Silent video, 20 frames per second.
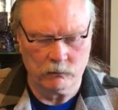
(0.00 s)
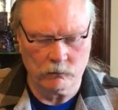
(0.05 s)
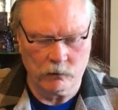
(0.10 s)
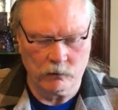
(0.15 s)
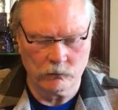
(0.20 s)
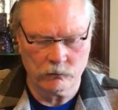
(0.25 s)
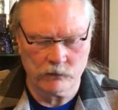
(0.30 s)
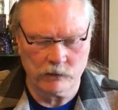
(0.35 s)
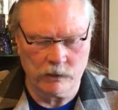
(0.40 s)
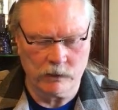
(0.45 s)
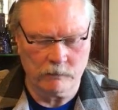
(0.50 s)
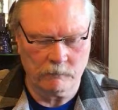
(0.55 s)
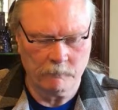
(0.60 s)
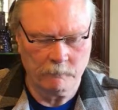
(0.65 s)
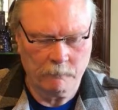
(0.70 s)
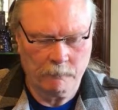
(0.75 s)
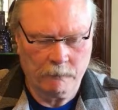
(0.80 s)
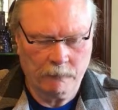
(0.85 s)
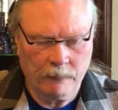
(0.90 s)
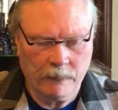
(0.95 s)
rose
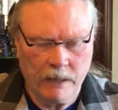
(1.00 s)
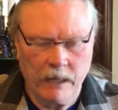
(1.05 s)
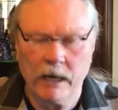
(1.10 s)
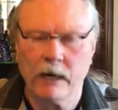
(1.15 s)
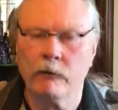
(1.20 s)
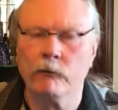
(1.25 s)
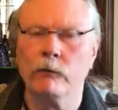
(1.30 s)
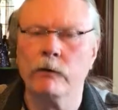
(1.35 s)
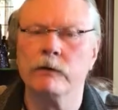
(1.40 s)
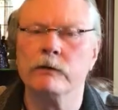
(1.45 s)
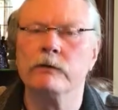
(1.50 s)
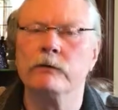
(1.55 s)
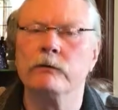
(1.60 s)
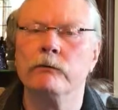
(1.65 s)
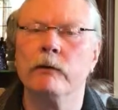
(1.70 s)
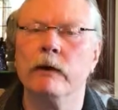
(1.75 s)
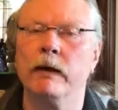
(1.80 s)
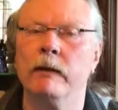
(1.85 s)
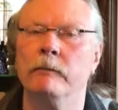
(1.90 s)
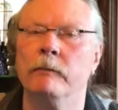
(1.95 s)
up and went to
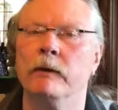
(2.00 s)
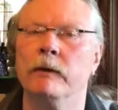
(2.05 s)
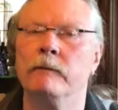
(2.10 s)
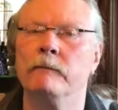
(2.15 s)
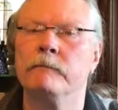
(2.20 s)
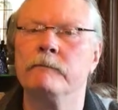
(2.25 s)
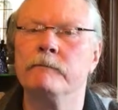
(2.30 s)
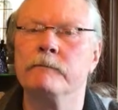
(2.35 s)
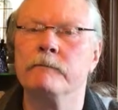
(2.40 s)
Ramah.